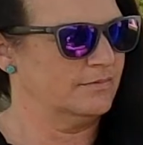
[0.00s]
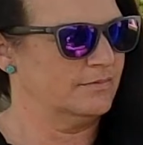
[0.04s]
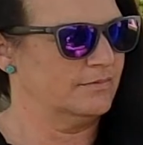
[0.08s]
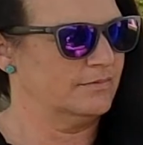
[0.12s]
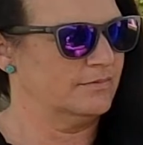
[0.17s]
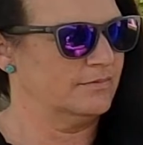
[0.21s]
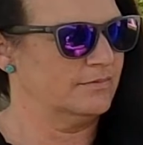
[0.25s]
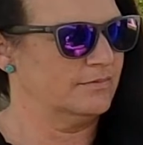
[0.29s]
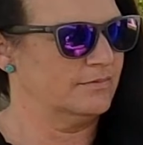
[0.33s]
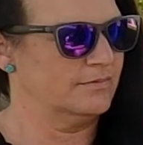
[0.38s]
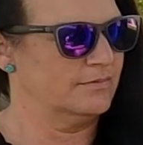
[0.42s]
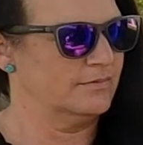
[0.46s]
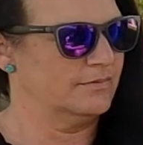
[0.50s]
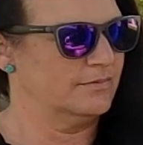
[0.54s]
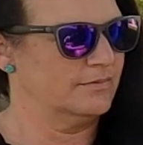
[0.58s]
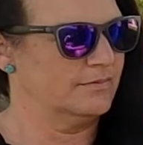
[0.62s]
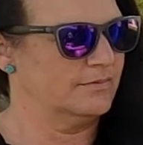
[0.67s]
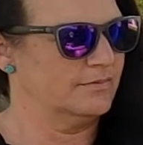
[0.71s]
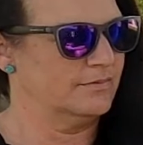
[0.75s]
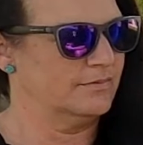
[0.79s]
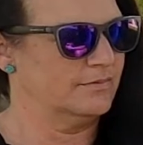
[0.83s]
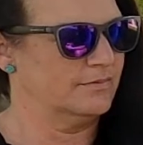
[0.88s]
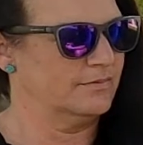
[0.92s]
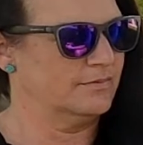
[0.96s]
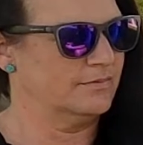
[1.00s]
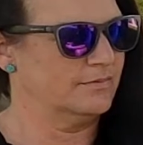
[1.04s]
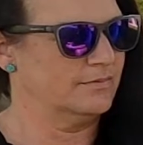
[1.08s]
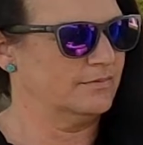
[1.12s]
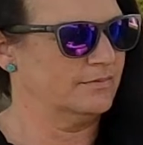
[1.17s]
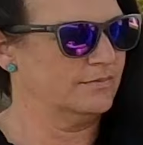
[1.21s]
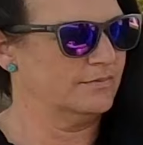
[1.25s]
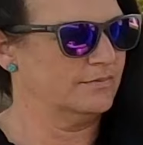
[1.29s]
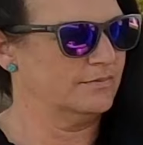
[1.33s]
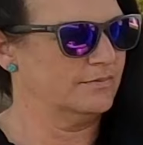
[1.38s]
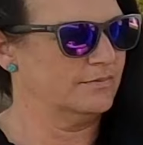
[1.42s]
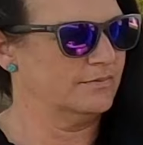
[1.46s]

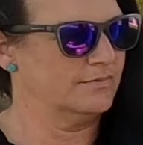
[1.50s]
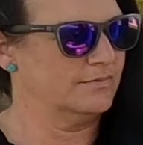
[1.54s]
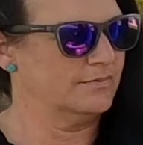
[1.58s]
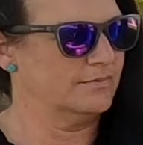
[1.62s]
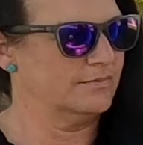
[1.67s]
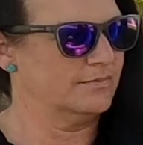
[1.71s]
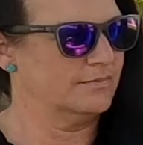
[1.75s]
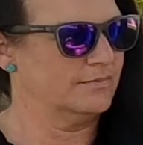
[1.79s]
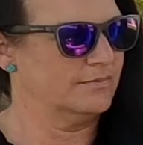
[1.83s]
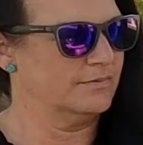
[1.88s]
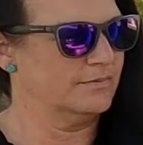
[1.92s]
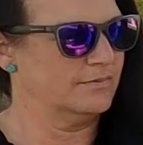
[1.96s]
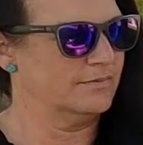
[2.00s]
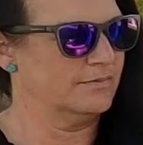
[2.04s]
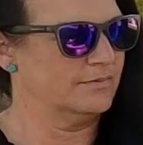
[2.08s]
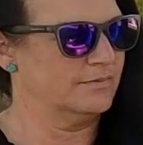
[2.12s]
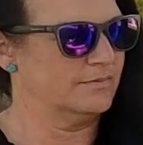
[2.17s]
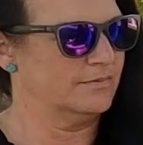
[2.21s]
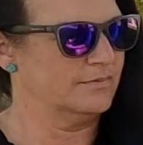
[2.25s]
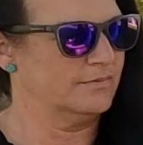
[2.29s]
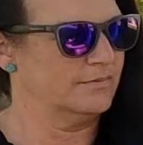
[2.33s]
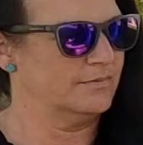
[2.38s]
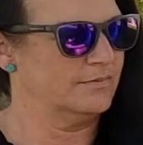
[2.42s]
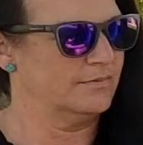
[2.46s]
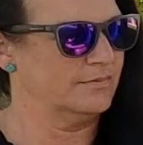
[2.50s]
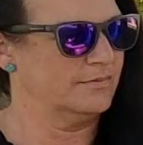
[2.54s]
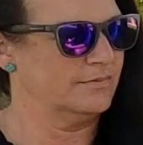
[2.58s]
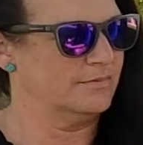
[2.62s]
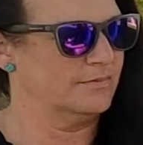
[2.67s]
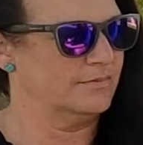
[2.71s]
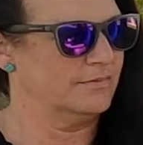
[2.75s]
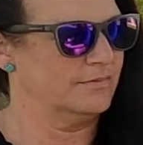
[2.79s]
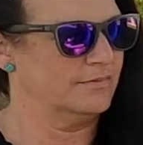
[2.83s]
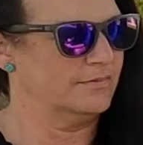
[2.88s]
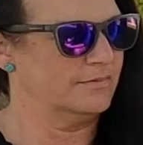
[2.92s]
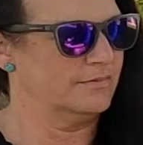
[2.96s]

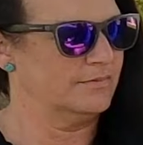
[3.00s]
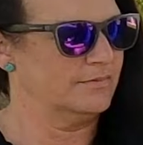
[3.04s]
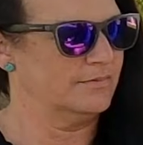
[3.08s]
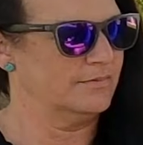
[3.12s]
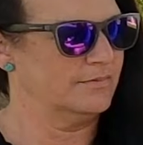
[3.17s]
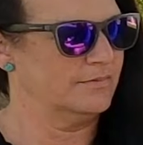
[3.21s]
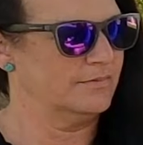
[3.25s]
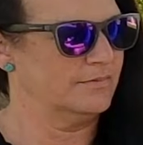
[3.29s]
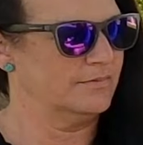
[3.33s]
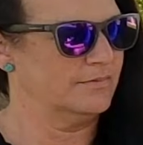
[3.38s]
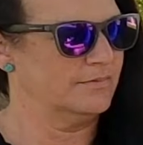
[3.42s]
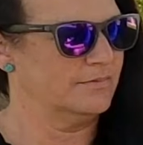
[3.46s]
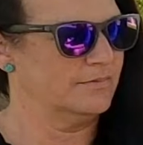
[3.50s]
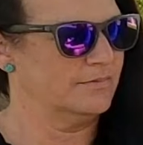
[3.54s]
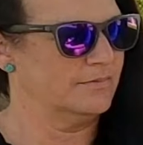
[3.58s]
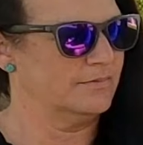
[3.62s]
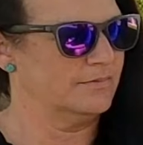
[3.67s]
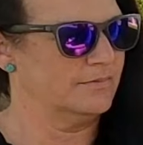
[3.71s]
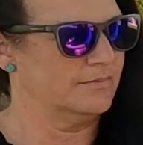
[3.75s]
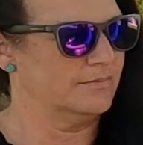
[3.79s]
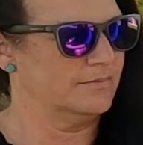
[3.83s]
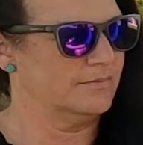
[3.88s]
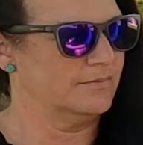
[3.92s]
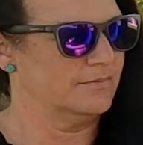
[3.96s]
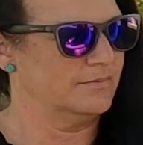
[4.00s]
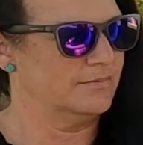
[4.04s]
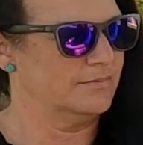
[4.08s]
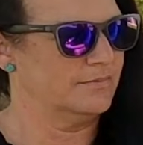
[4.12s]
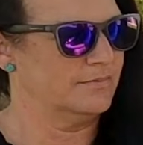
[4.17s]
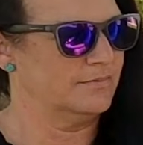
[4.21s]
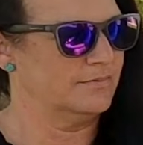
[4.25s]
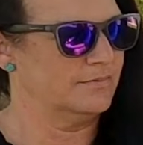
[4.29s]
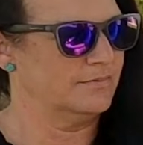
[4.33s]
(no one is talking)